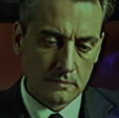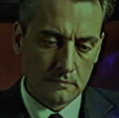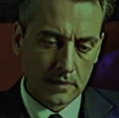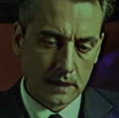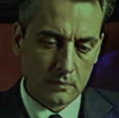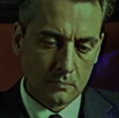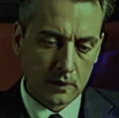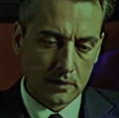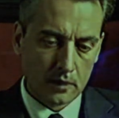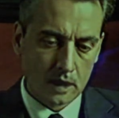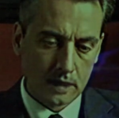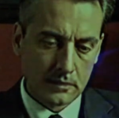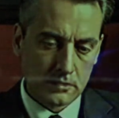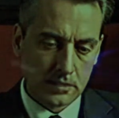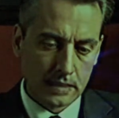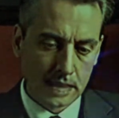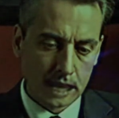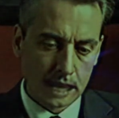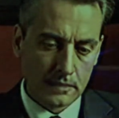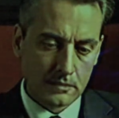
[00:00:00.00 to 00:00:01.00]
They were hard
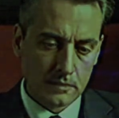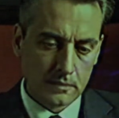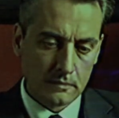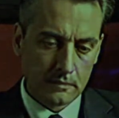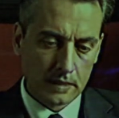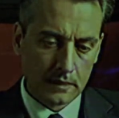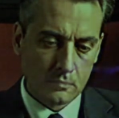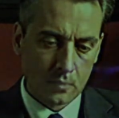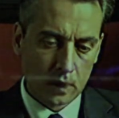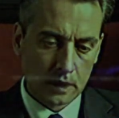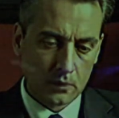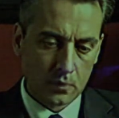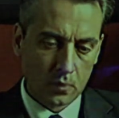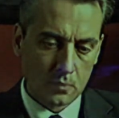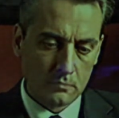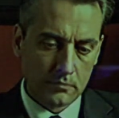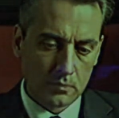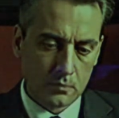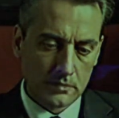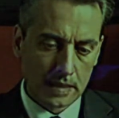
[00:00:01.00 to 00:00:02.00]
to get, and one
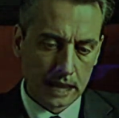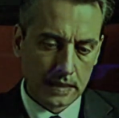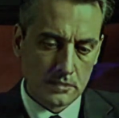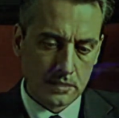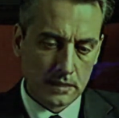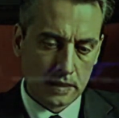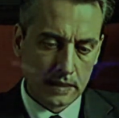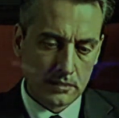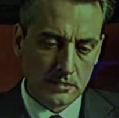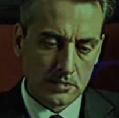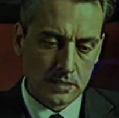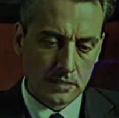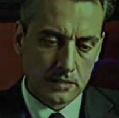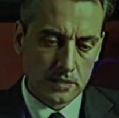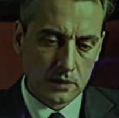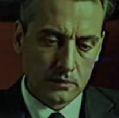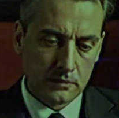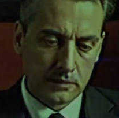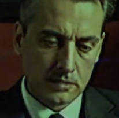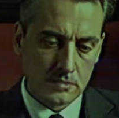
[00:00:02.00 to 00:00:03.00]
awful day he had
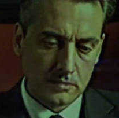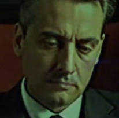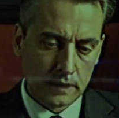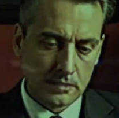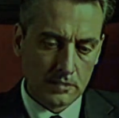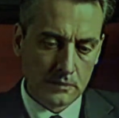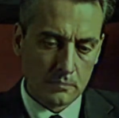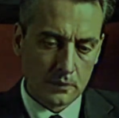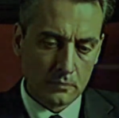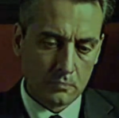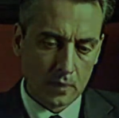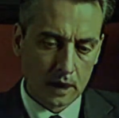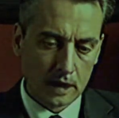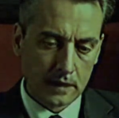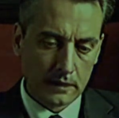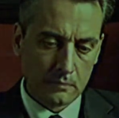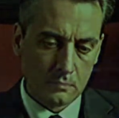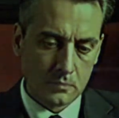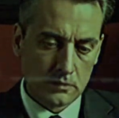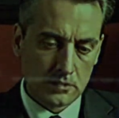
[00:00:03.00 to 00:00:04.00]
secured his specimen
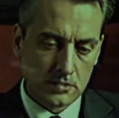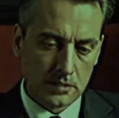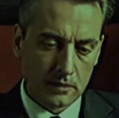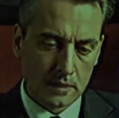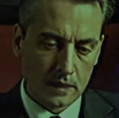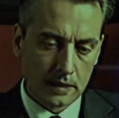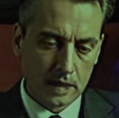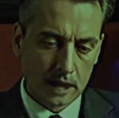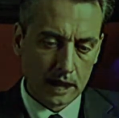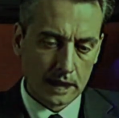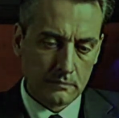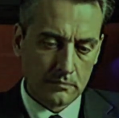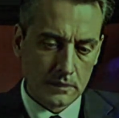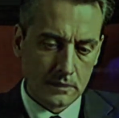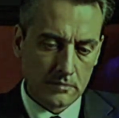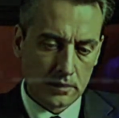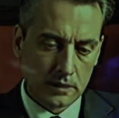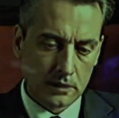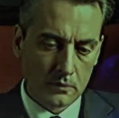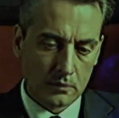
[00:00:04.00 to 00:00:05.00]
while it was still alive
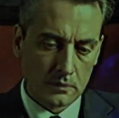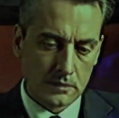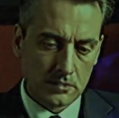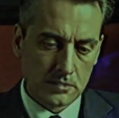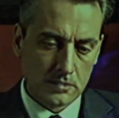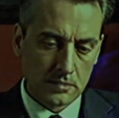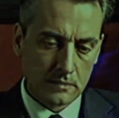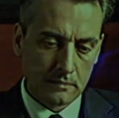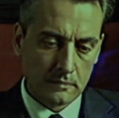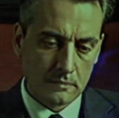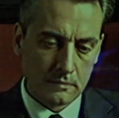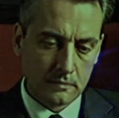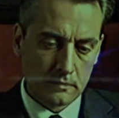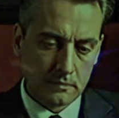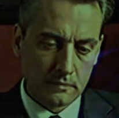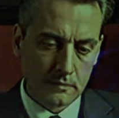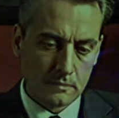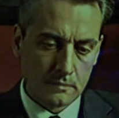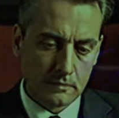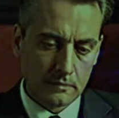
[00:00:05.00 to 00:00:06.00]
and vigorous.
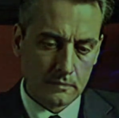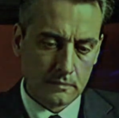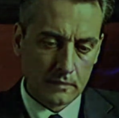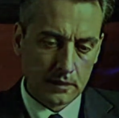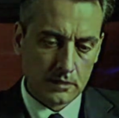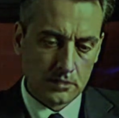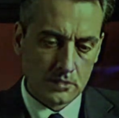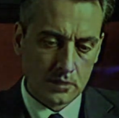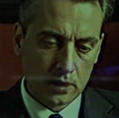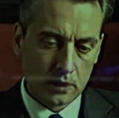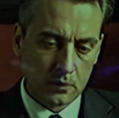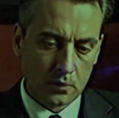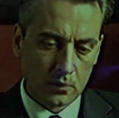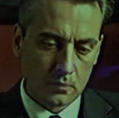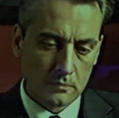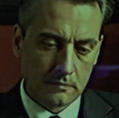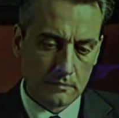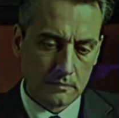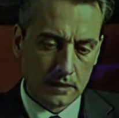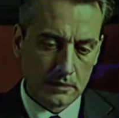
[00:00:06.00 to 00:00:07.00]
A
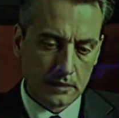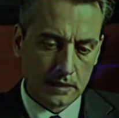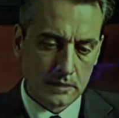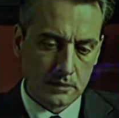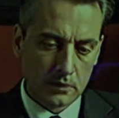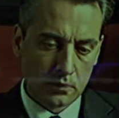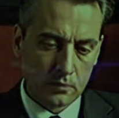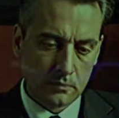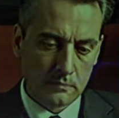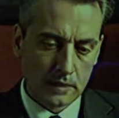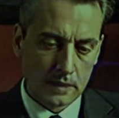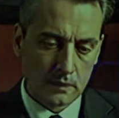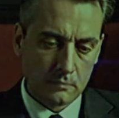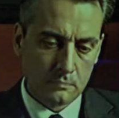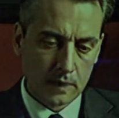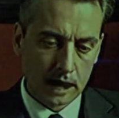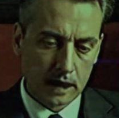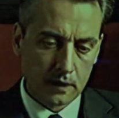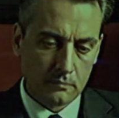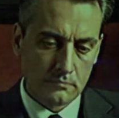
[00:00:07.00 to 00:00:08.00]
struggle, a needle, and a
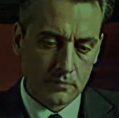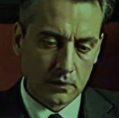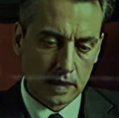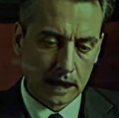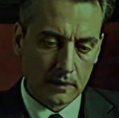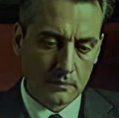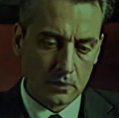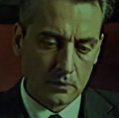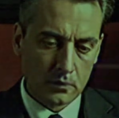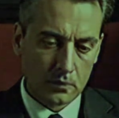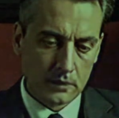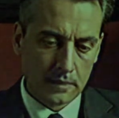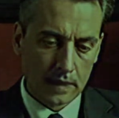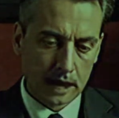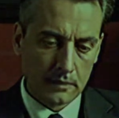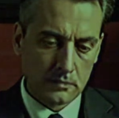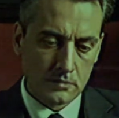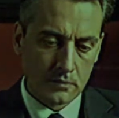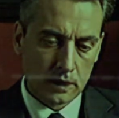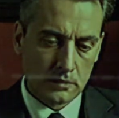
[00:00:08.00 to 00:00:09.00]
powerful alkaloid
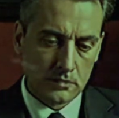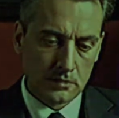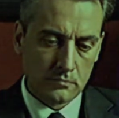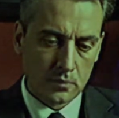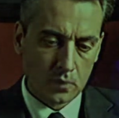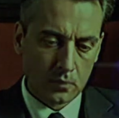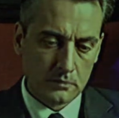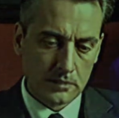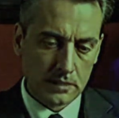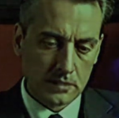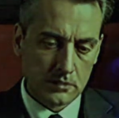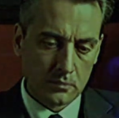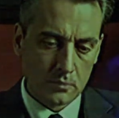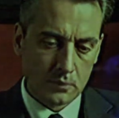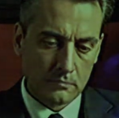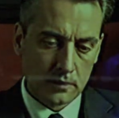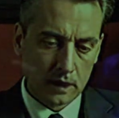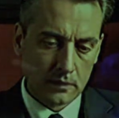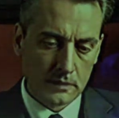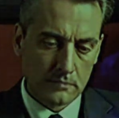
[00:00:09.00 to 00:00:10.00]
had transformed it
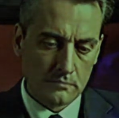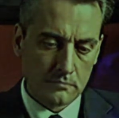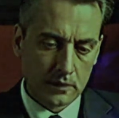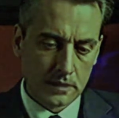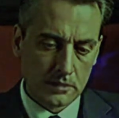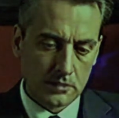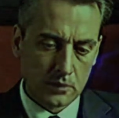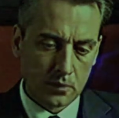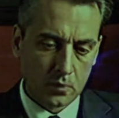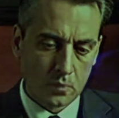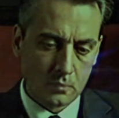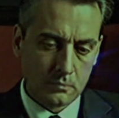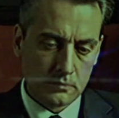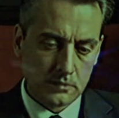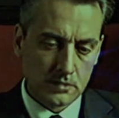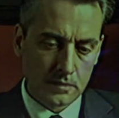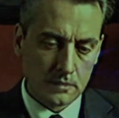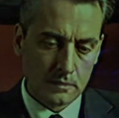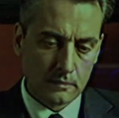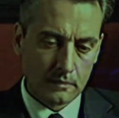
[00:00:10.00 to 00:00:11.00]
to a very fresh
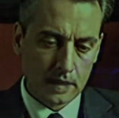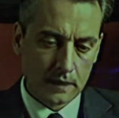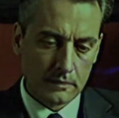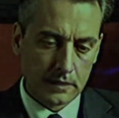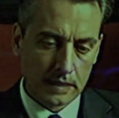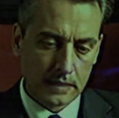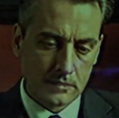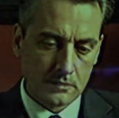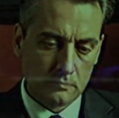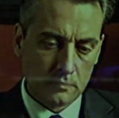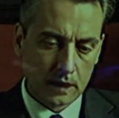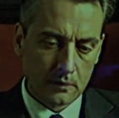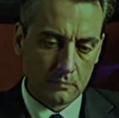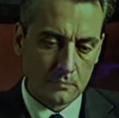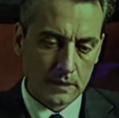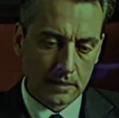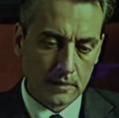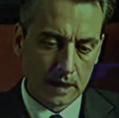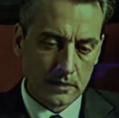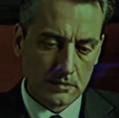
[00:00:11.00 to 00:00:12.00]
corpse, and the
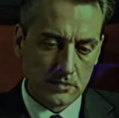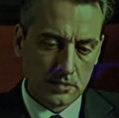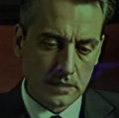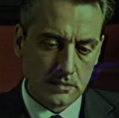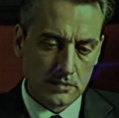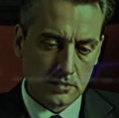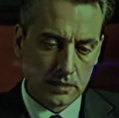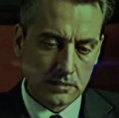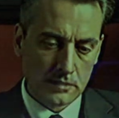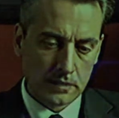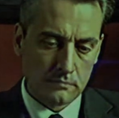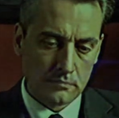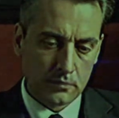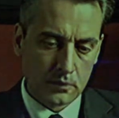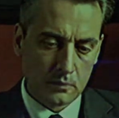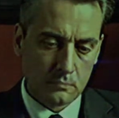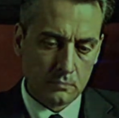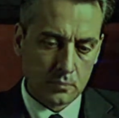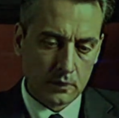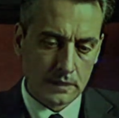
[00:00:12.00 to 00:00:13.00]
experiment had succeeded
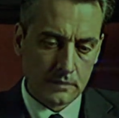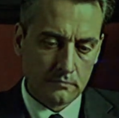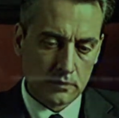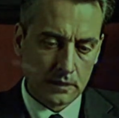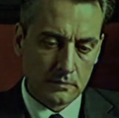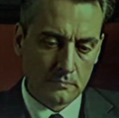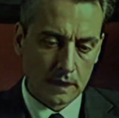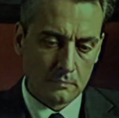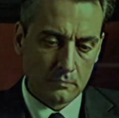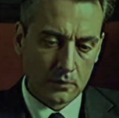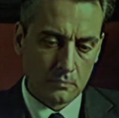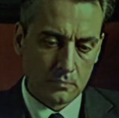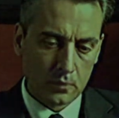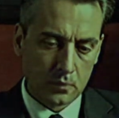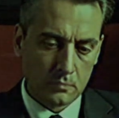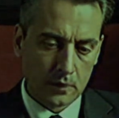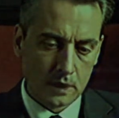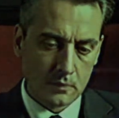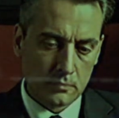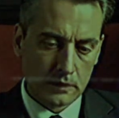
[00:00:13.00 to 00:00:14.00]
for a brief and
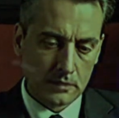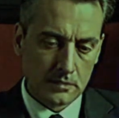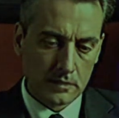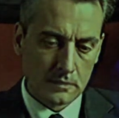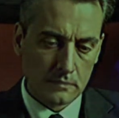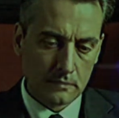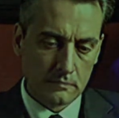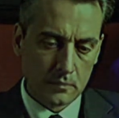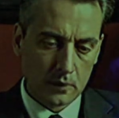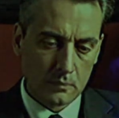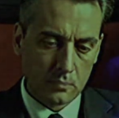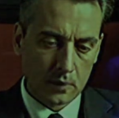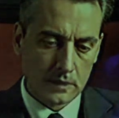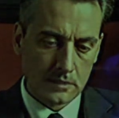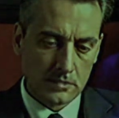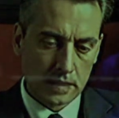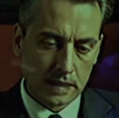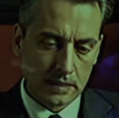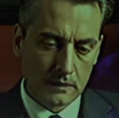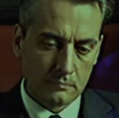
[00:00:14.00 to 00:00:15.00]
memorable moment, but
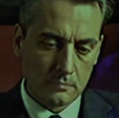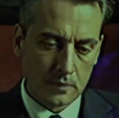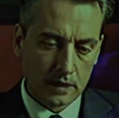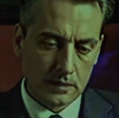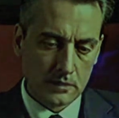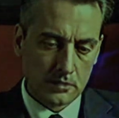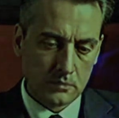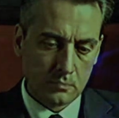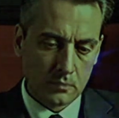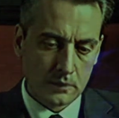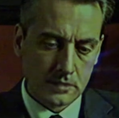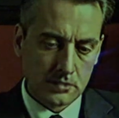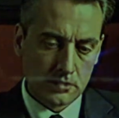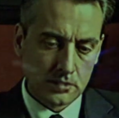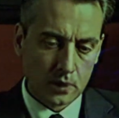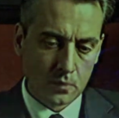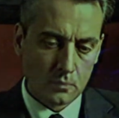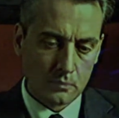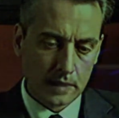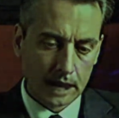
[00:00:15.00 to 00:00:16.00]
West had emerged with a
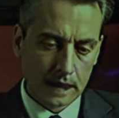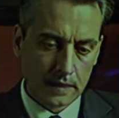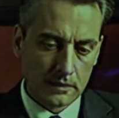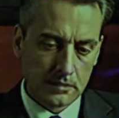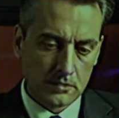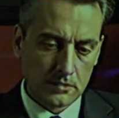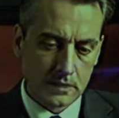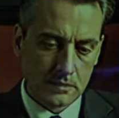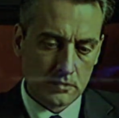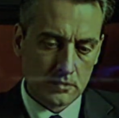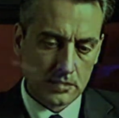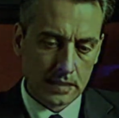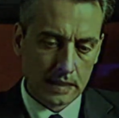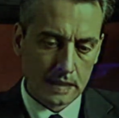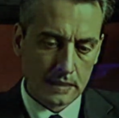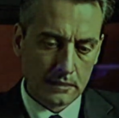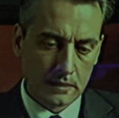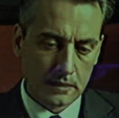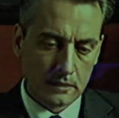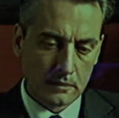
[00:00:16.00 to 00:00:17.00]
soul calloused and
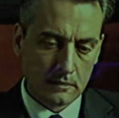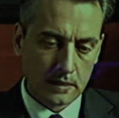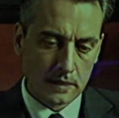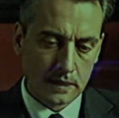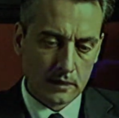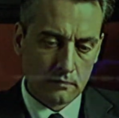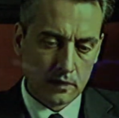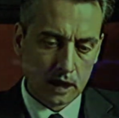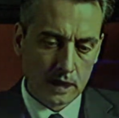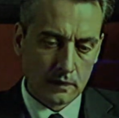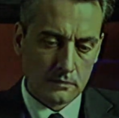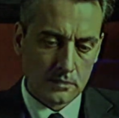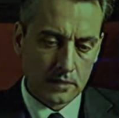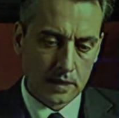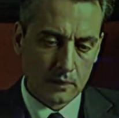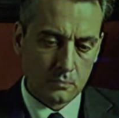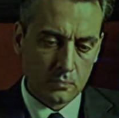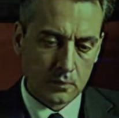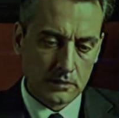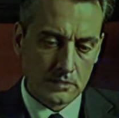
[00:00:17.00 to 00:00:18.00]
seared, and a
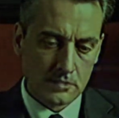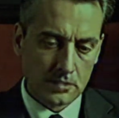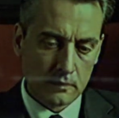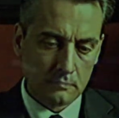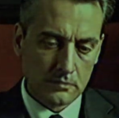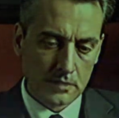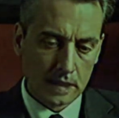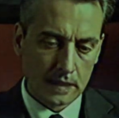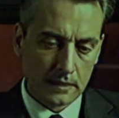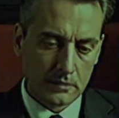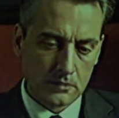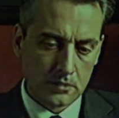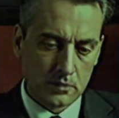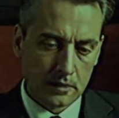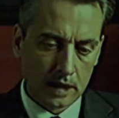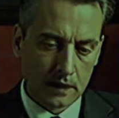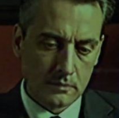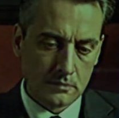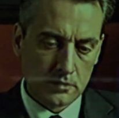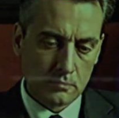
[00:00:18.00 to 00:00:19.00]
hardened eye which sometimes
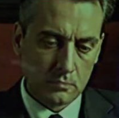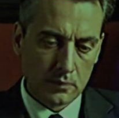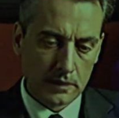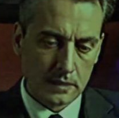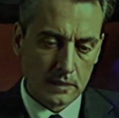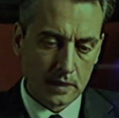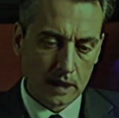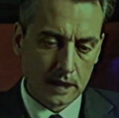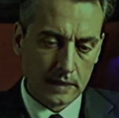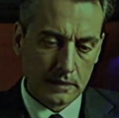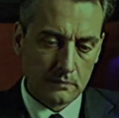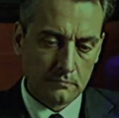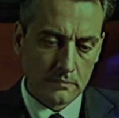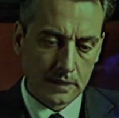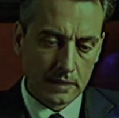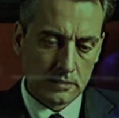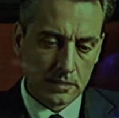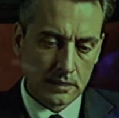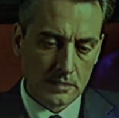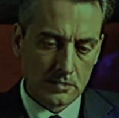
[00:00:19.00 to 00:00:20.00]
glanced with a kind of
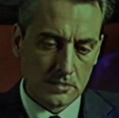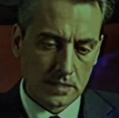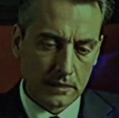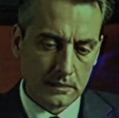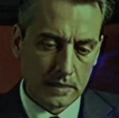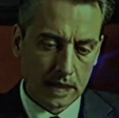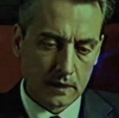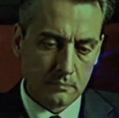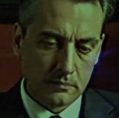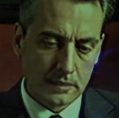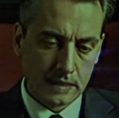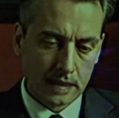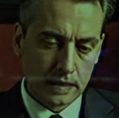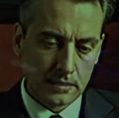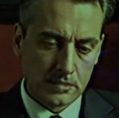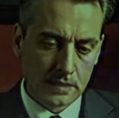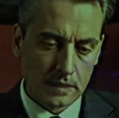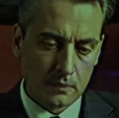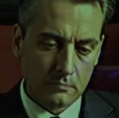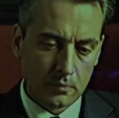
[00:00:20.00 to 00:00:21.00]
hideous and
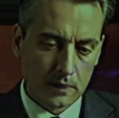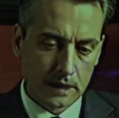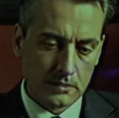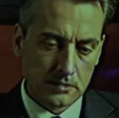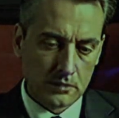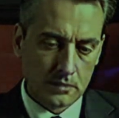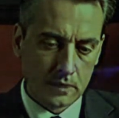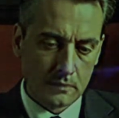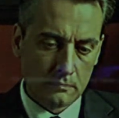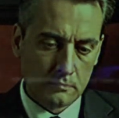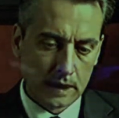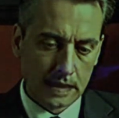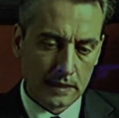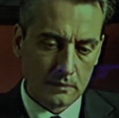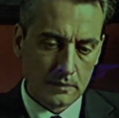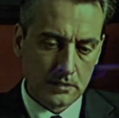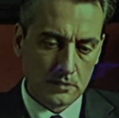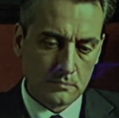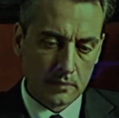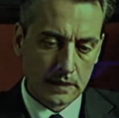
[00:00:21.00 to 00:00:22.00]
calculating appraisal at men
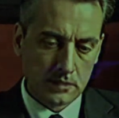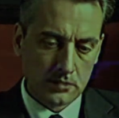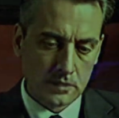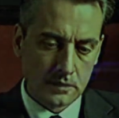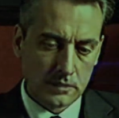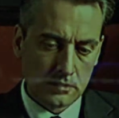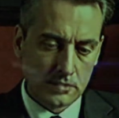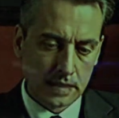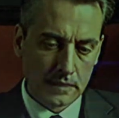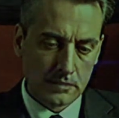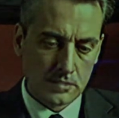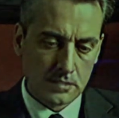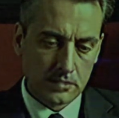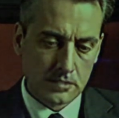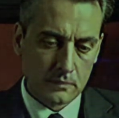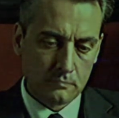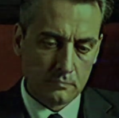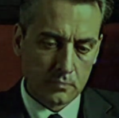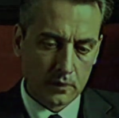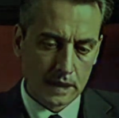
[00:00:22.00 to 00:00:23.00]
of especially
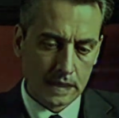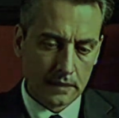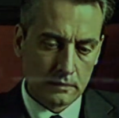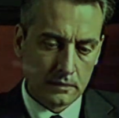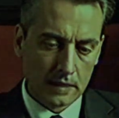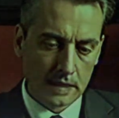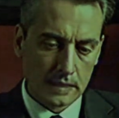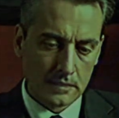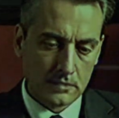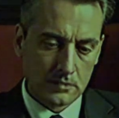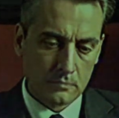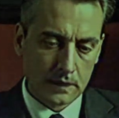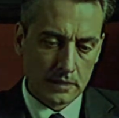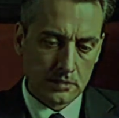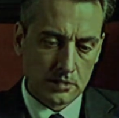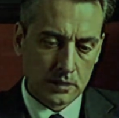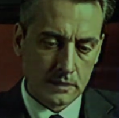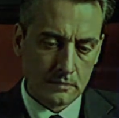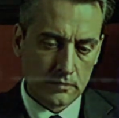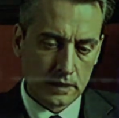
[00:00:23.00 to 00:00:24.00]
sensitive brain and
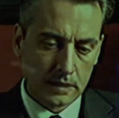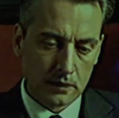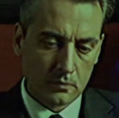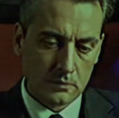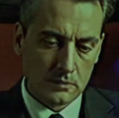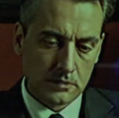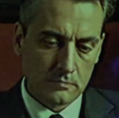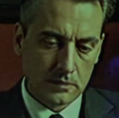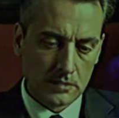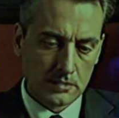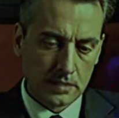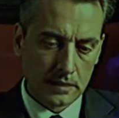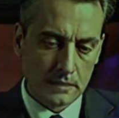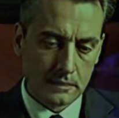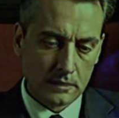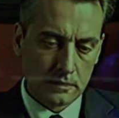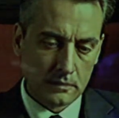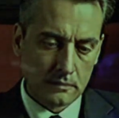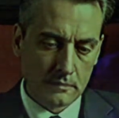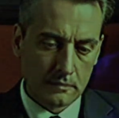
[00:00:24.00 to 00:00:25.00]
especially vigorous
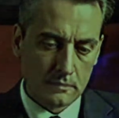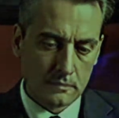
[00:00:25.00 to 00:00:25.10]
physique.